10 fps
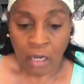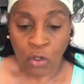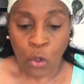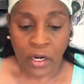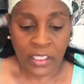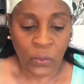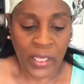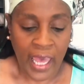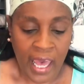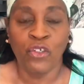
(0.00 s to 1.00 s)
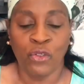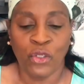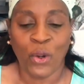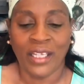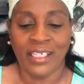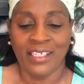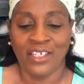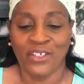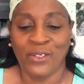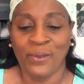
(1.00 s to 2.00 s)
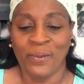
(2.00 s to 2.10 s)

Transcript: course, we have toilet tissue.